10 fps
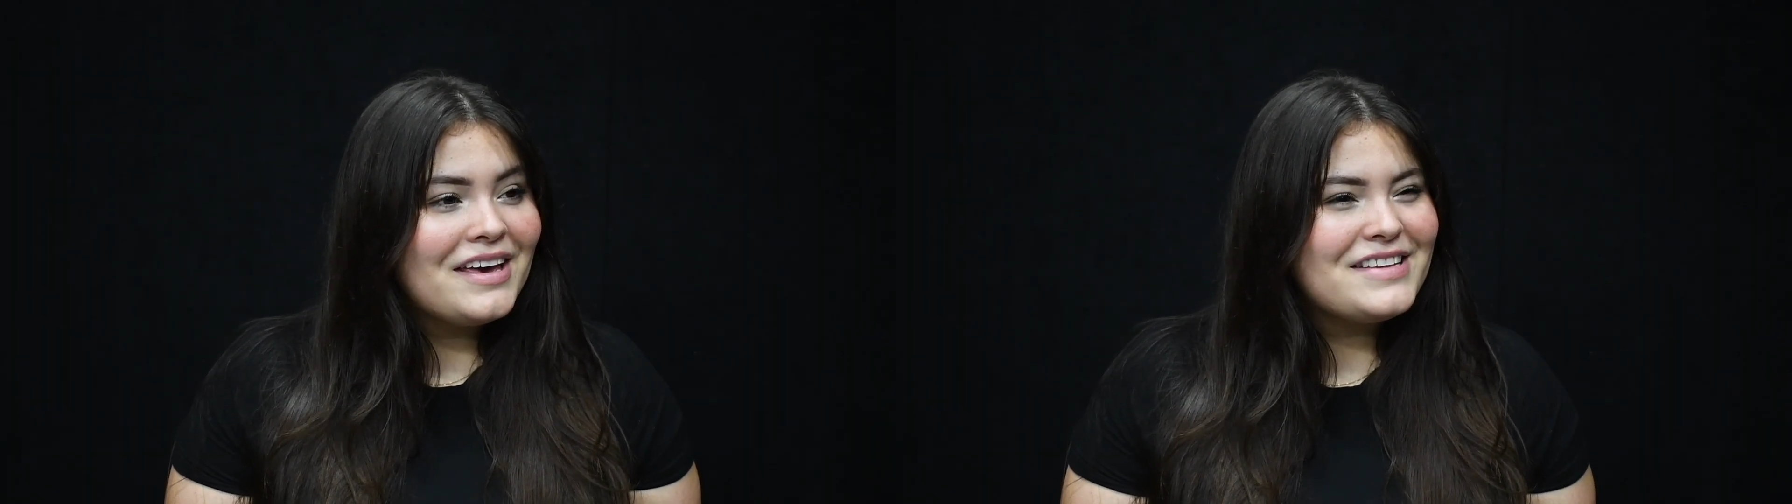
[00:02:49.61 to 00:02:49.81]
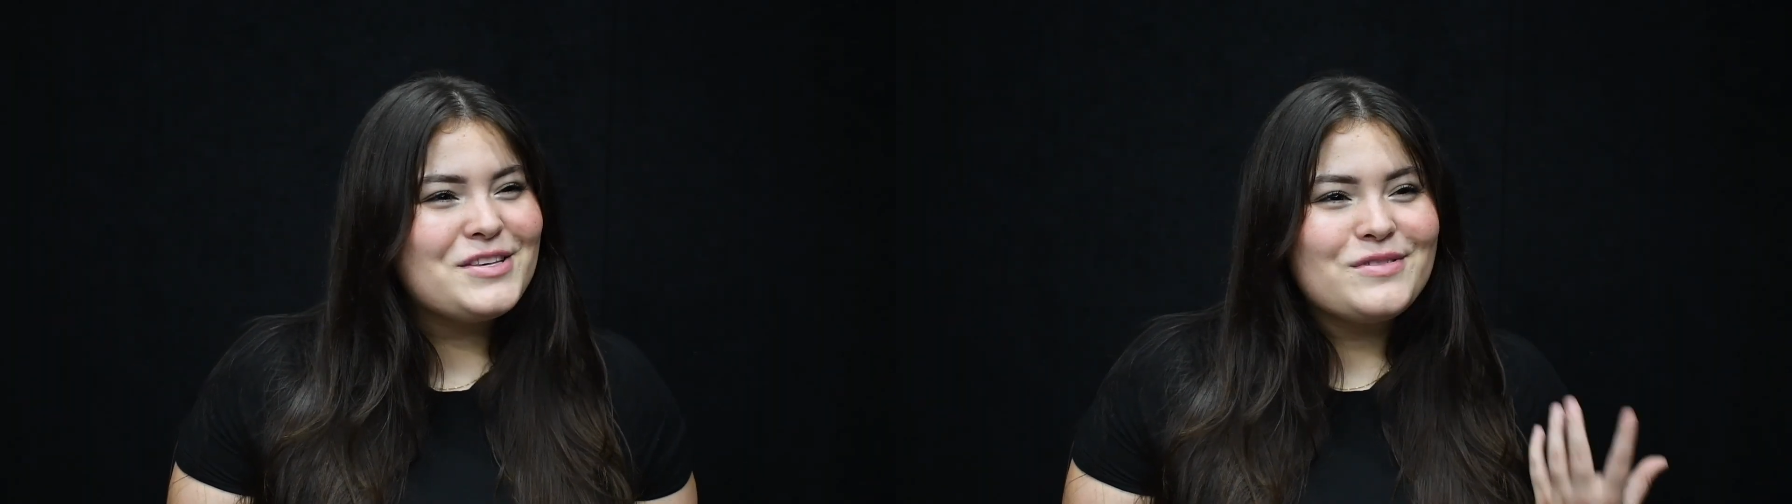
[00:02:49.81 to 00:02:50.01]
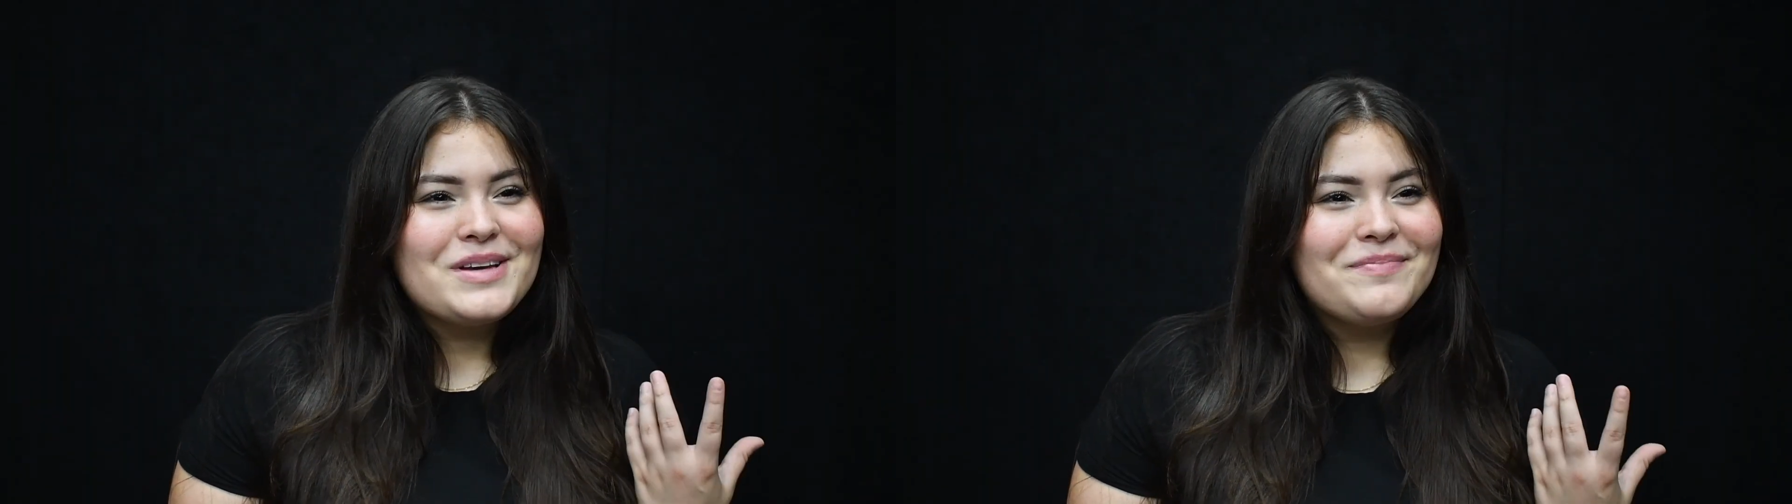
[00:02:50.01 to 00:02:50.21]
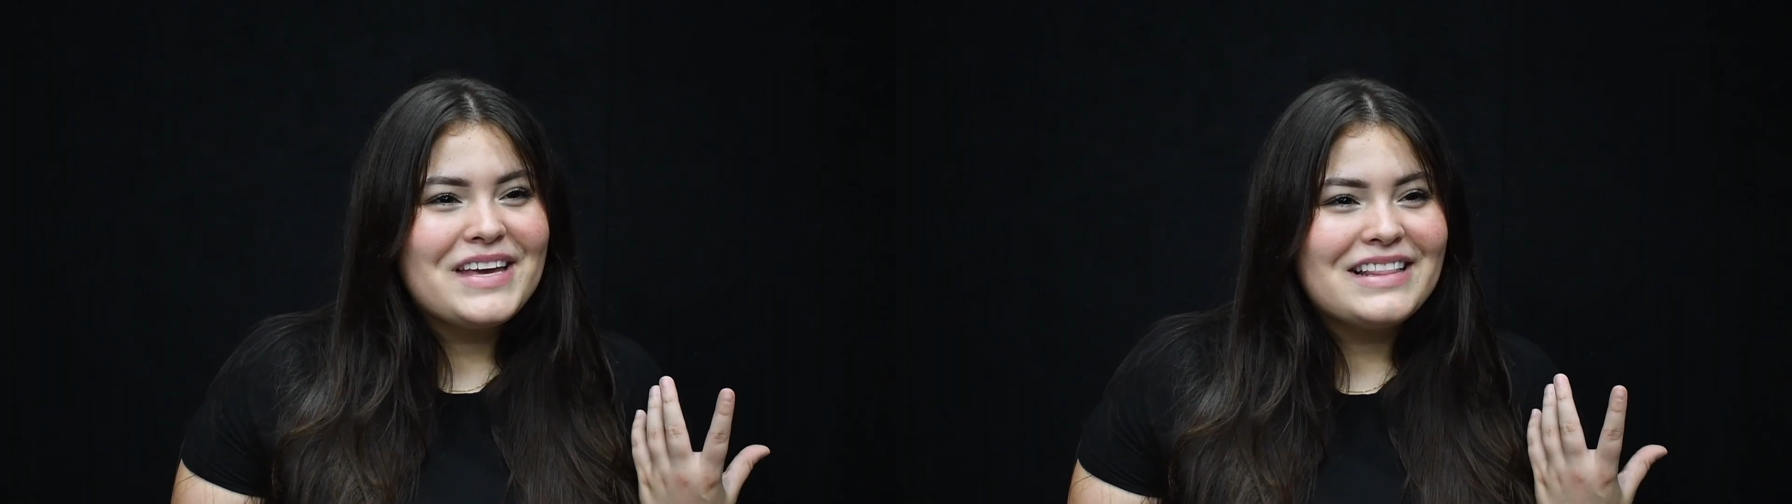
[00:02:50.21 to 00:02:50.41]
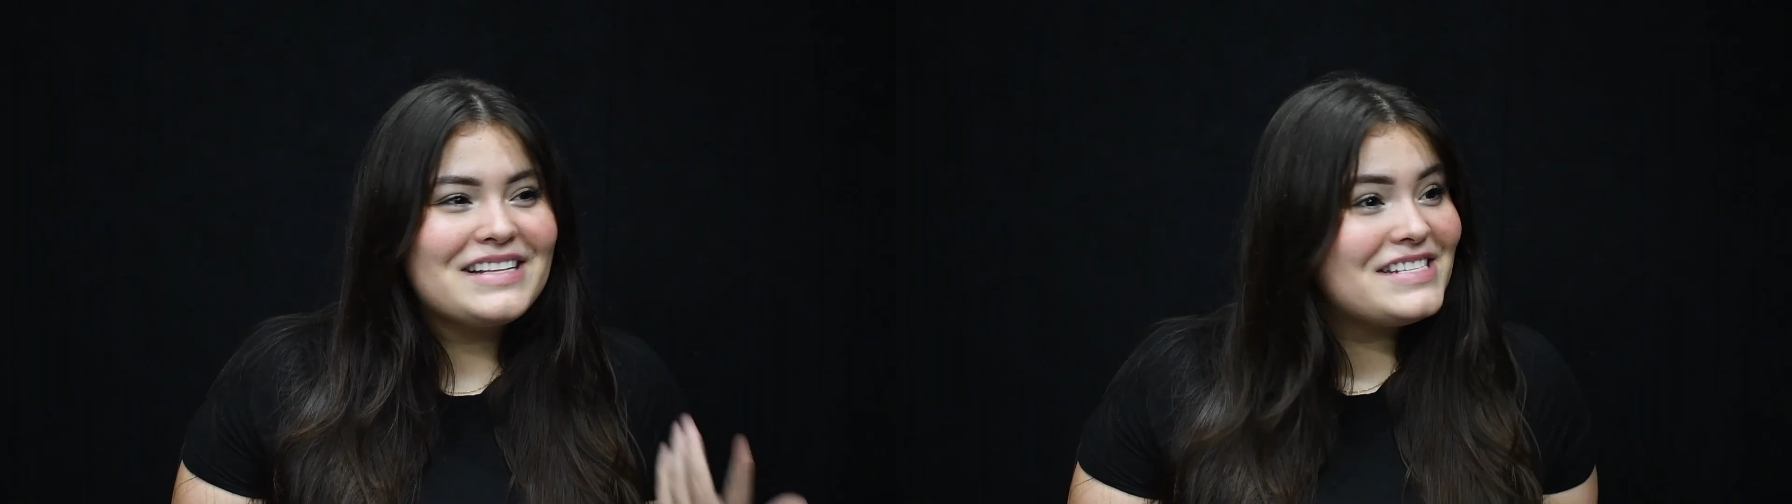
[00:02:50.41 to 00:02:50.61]
Is there
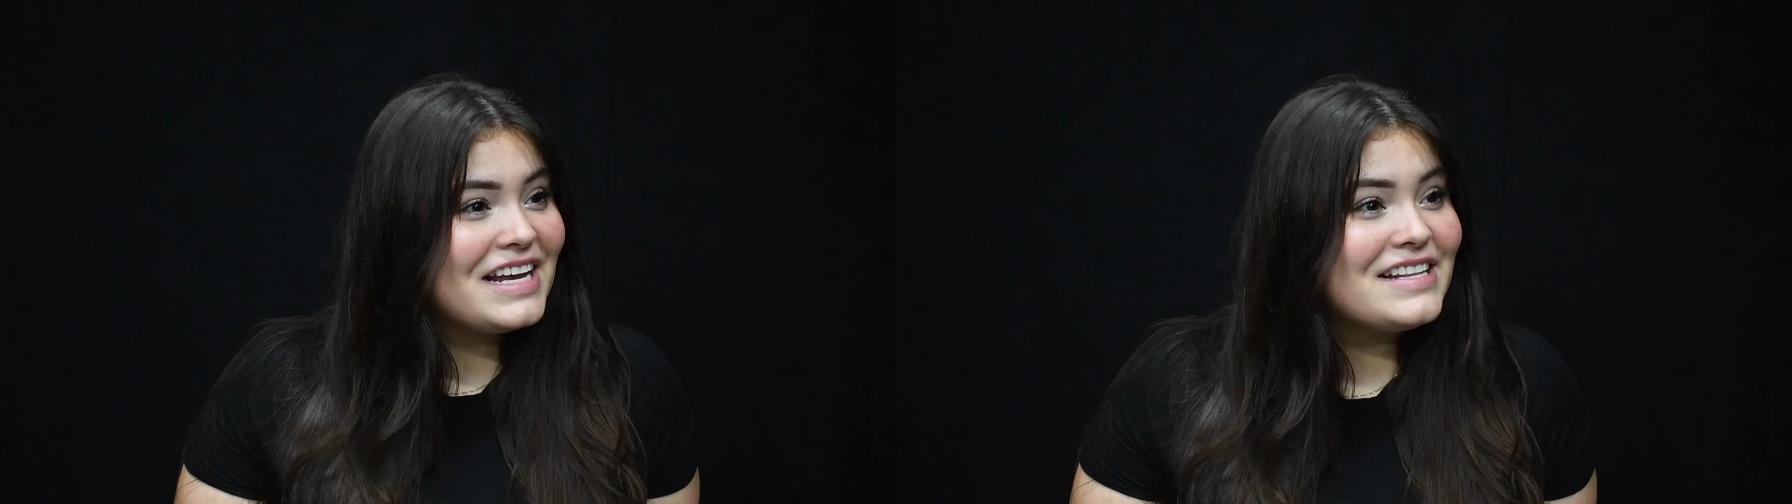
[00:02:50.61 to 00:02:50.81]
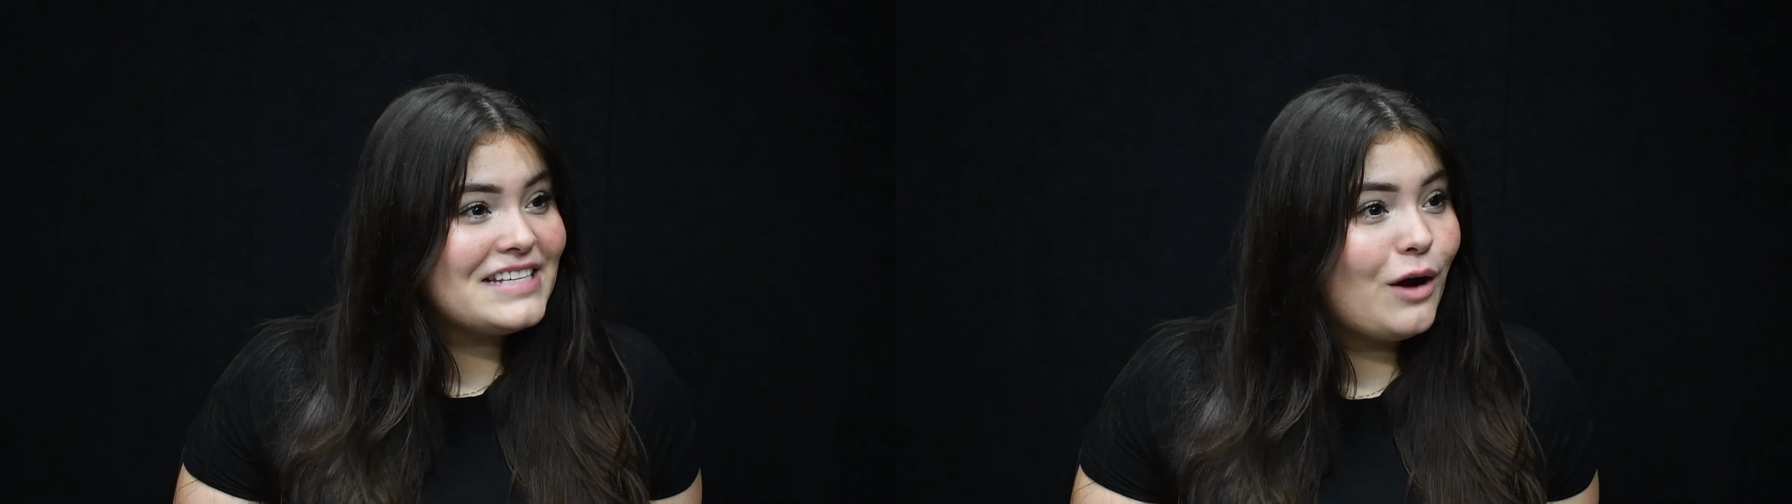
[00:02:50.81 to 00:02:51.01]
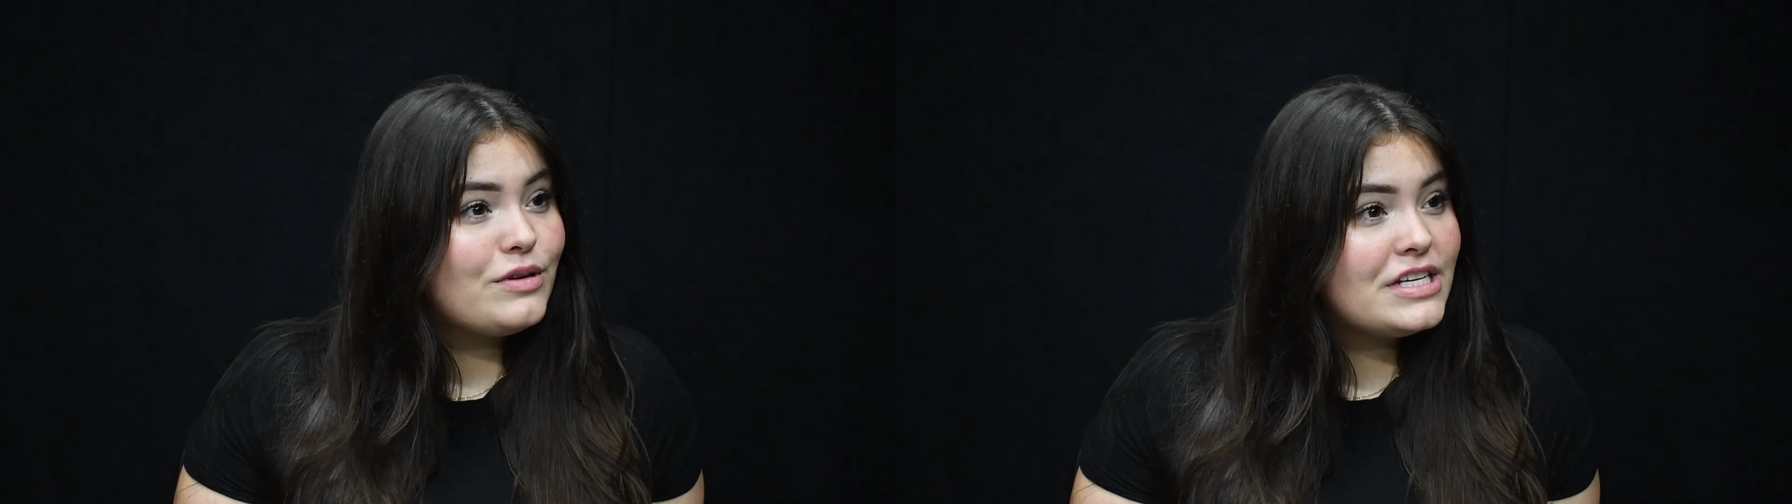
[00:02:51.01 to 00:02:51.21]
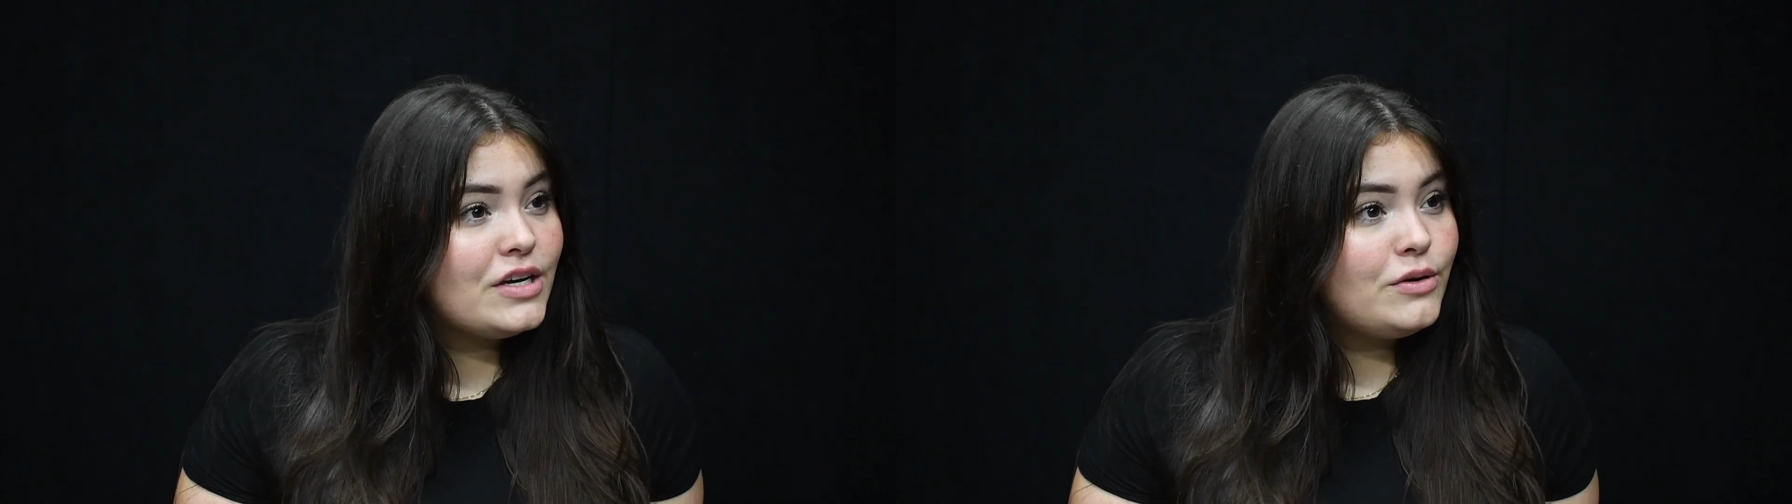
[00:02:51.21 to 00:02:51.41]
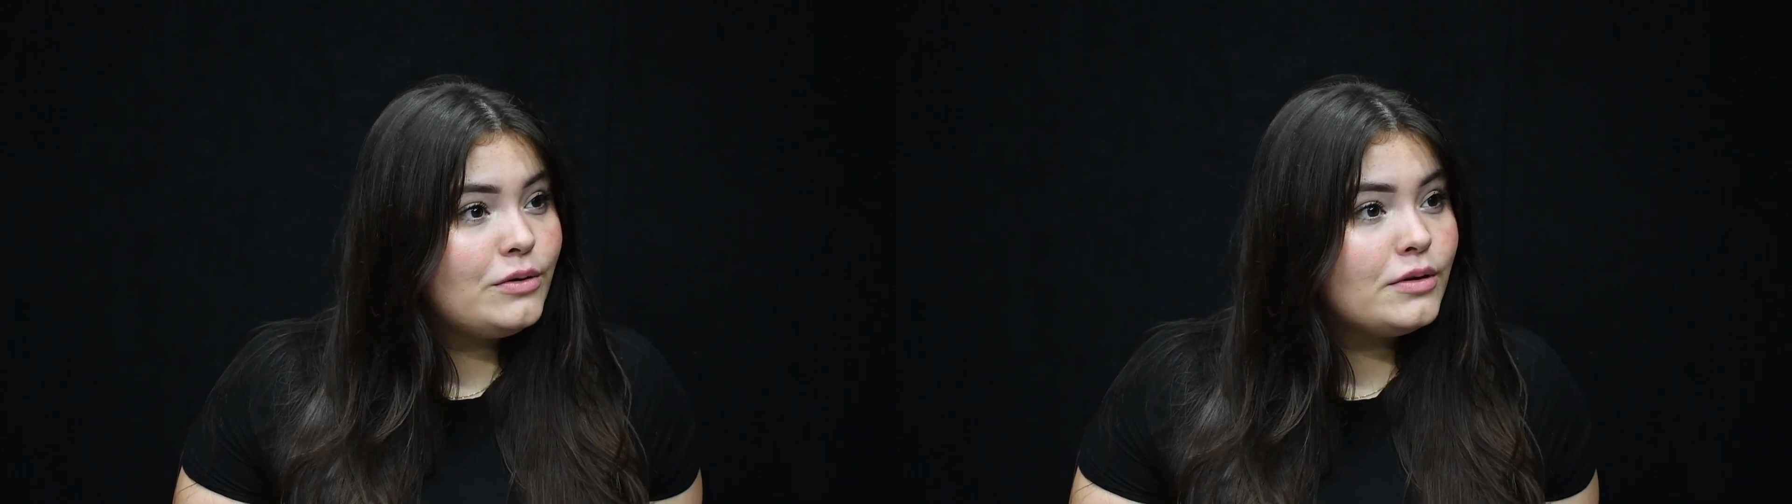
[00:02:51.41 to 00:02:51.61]
something that stands out to you?